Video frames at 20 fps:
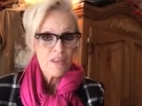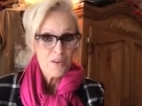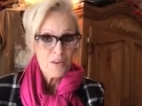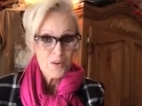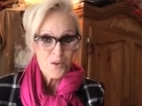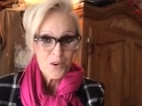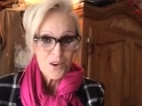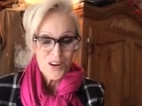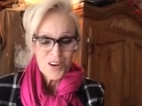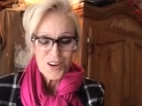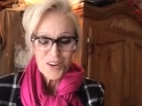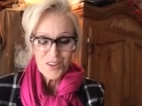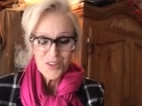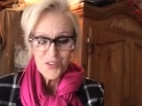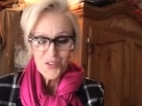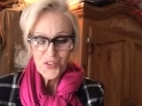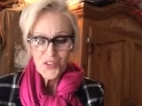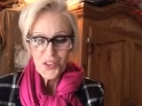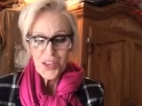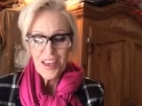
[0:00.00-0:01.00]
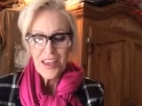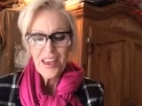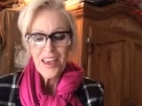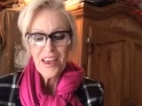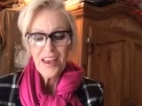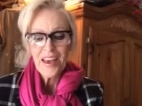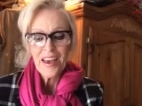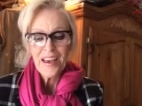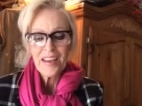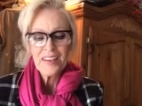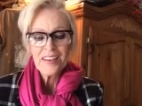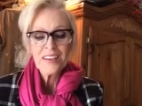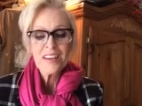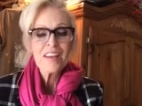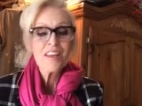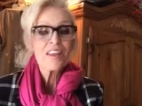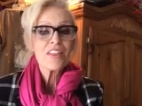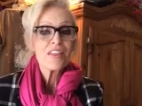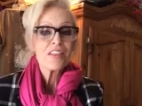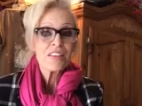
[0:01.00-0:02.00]
thorns and
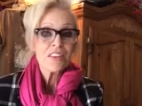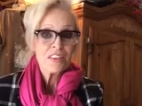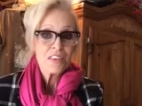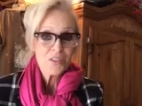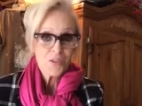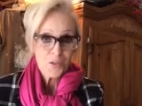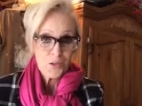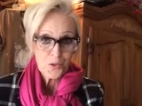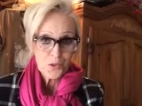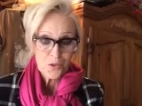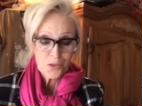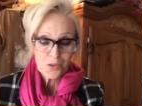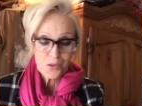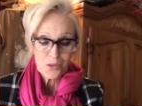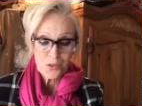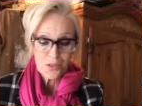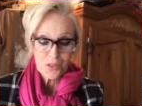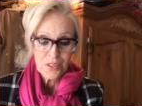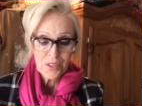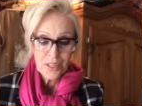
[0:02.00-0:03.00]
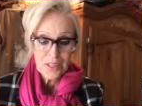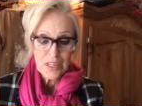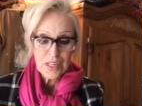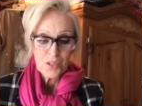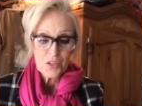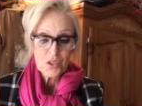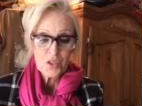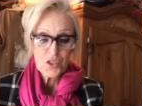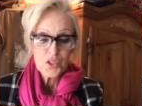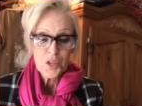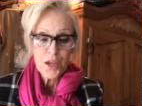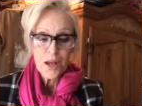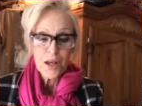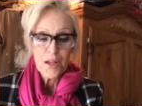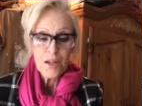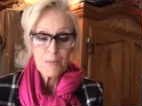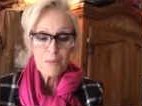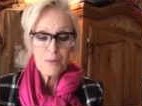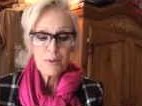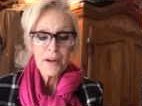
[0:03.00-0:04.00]
thistles
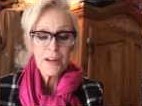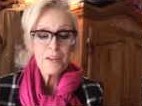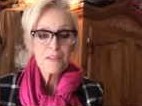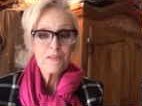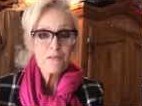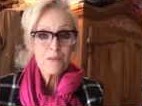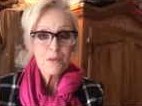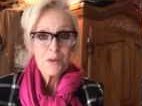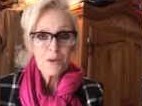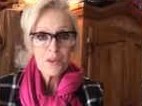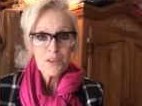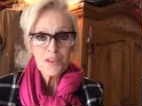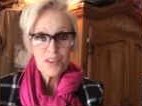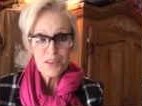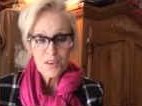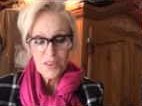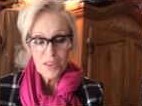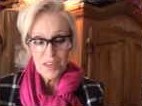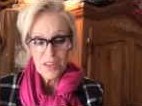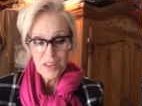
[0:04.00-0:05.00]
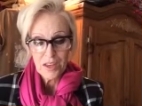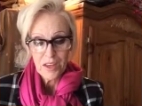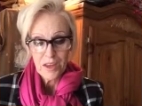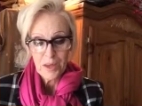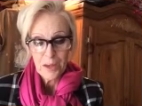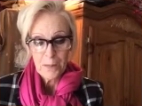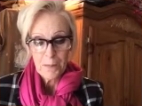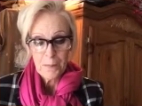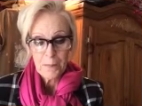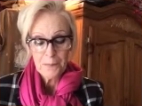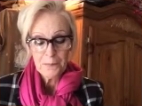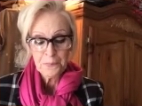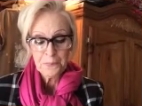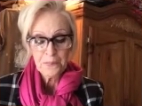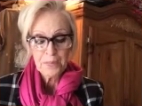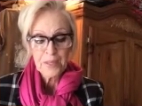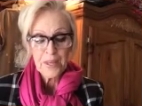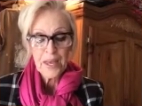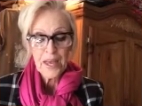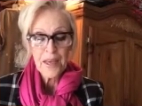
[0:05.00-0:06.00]
shall it bring forth to thee,
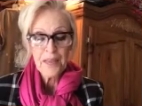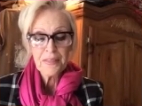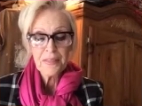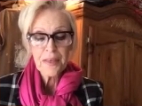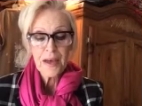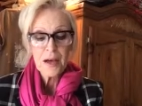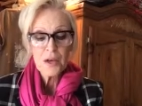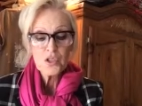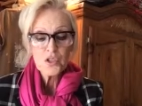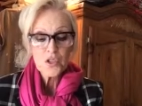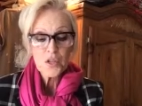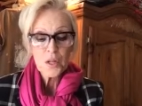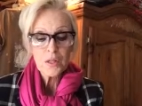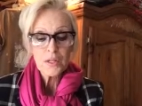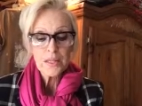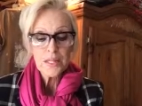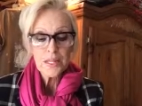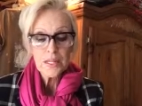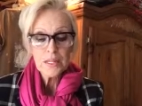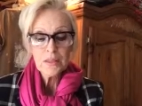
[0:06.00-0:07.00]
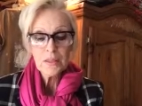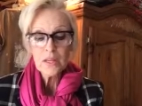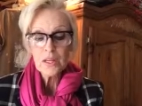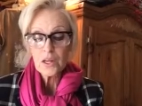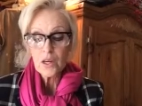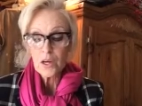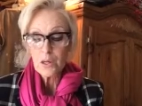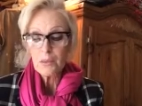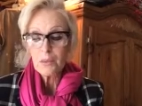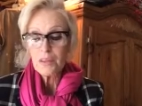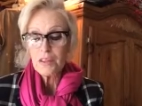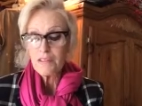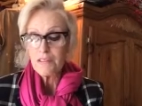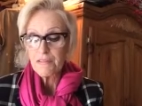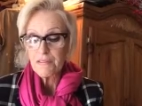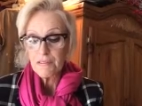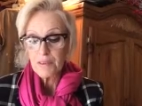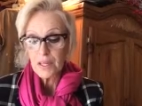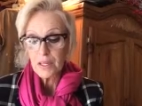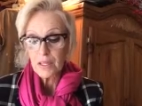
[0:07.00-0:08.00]
and thou shalt eat the herb of the
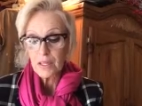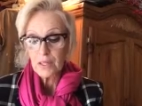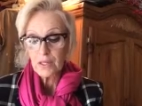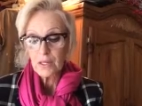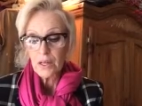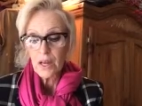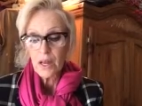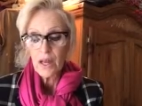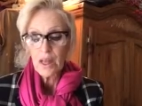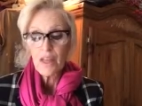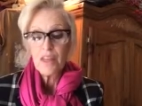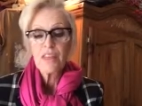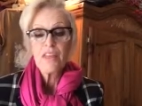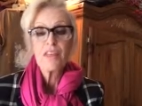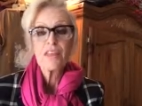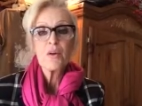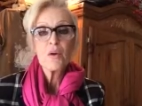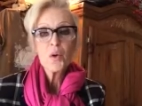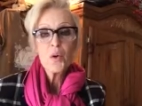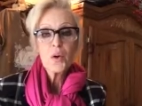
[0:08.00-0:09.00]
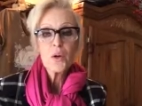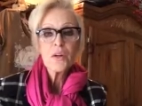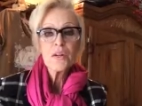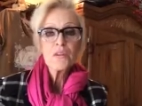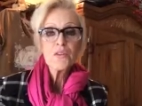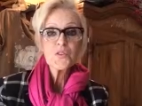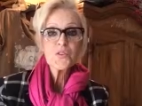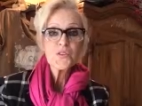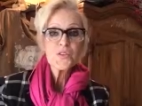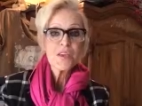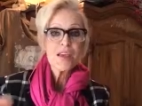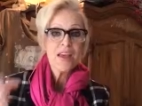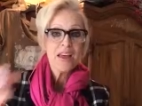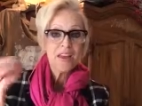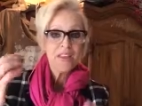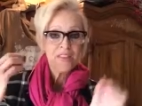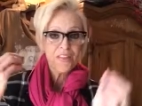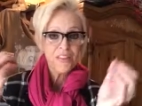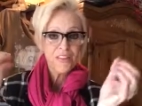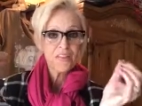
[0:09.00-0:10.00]
field. Thorns
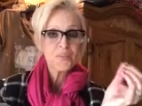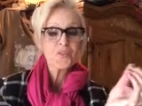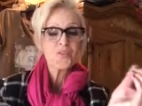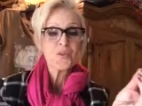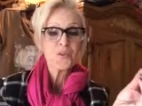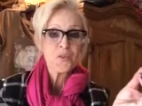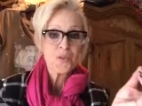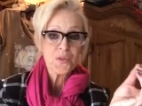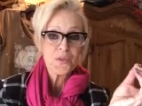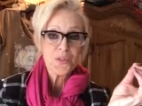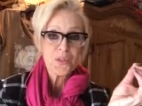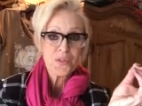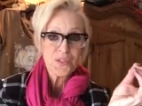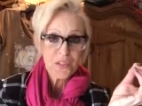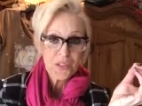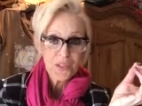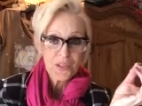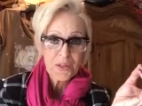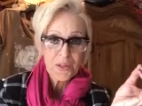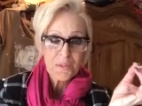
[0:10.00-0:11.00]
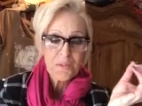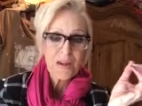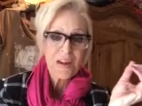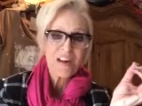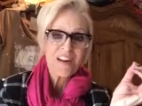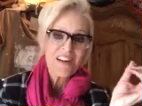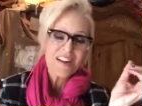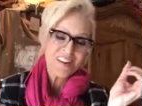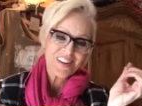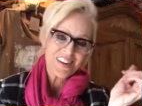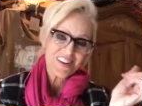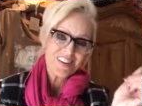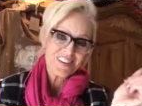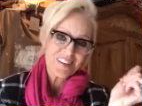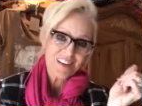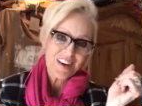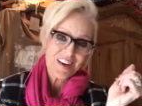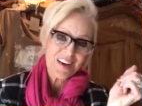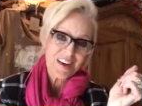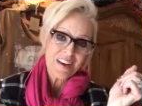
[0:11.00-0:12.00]
and thistles it's going to bear in your
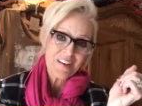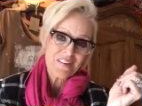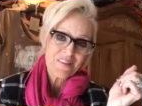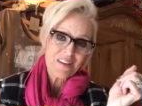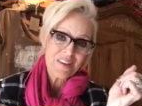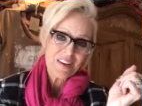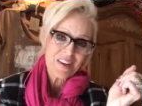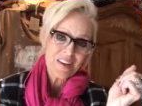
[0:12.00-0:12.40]
life.